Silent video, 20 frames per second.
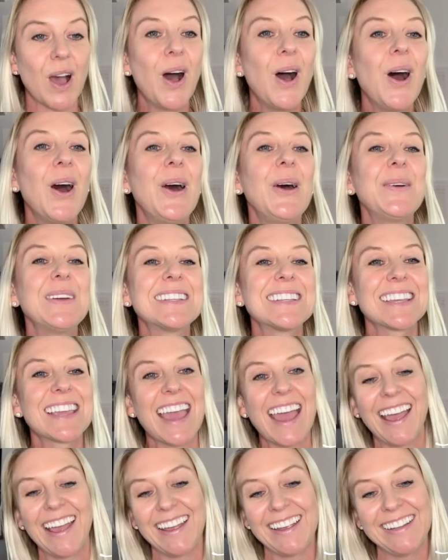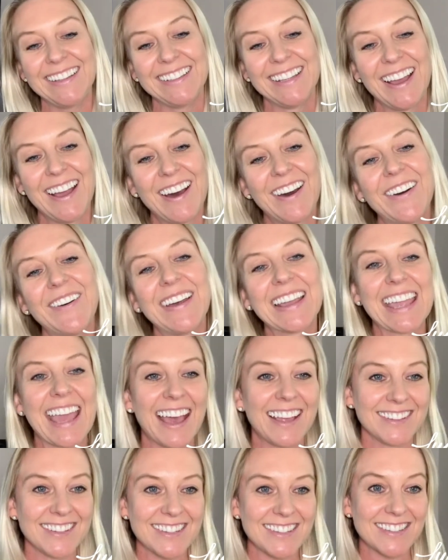Oh, it's okay. Oh, I
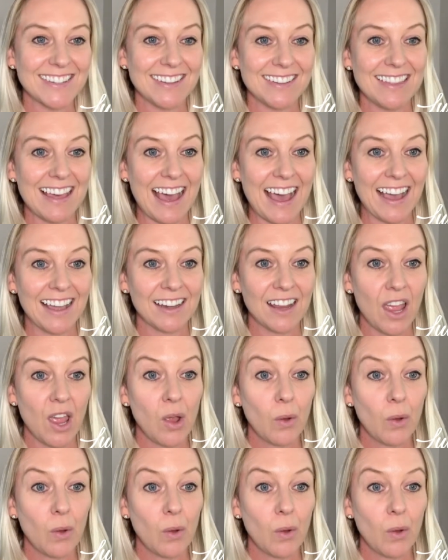can just do that.